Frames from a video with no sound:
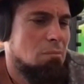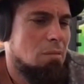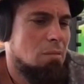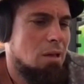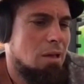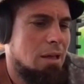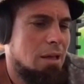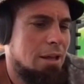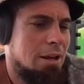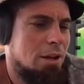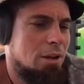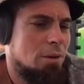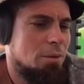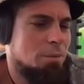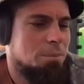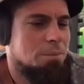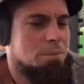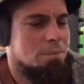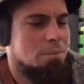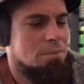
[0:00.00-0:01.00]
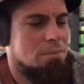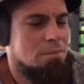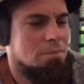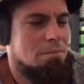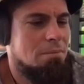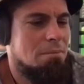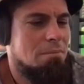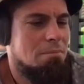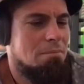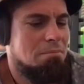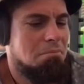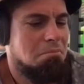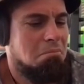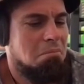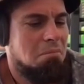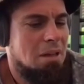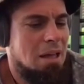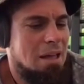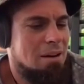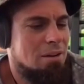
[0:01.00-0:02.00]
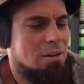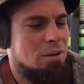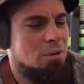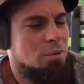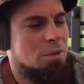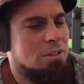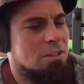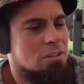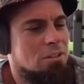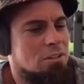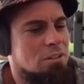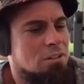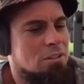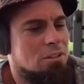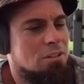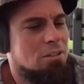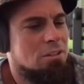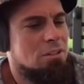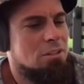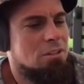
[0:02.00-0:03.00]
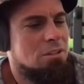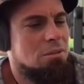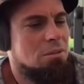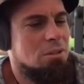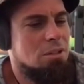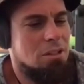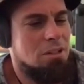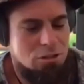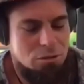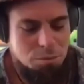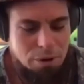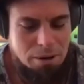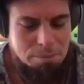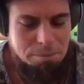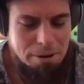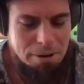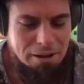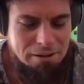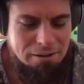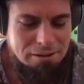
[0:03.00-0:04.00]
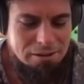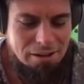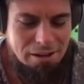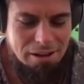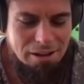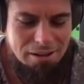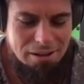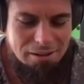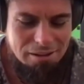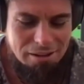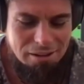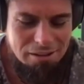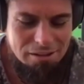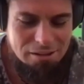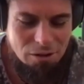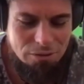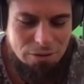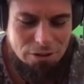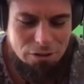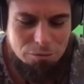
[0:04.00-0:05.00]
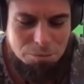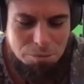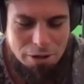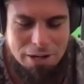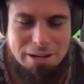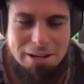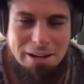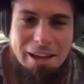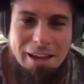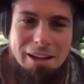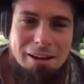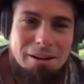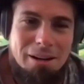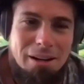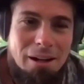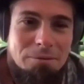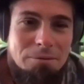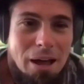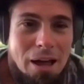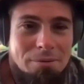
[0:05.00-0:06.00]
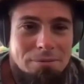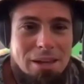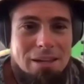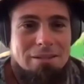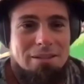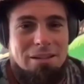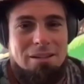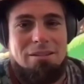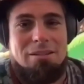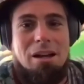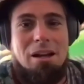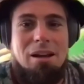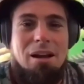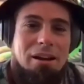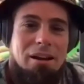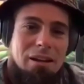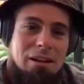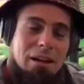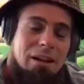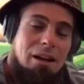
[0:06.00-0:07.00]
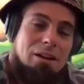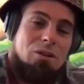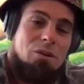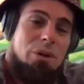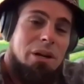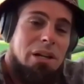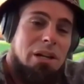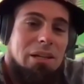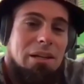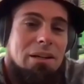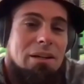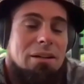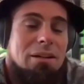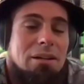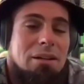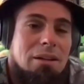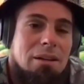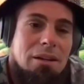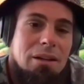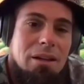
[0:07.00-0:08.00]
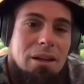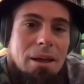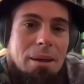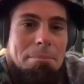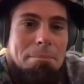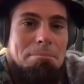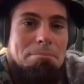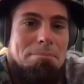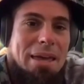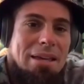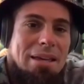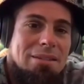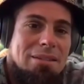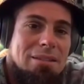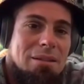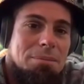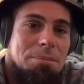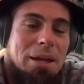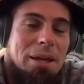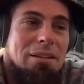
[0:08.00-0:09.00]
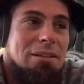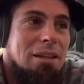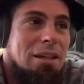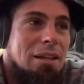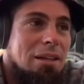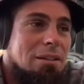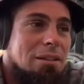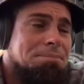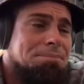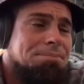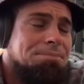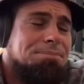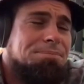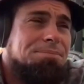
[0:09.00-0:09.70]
I don't know. I don't know what this the spray paint uh, is of a spray can. I'm I'm guessing some kind of like acrylic right. based painting.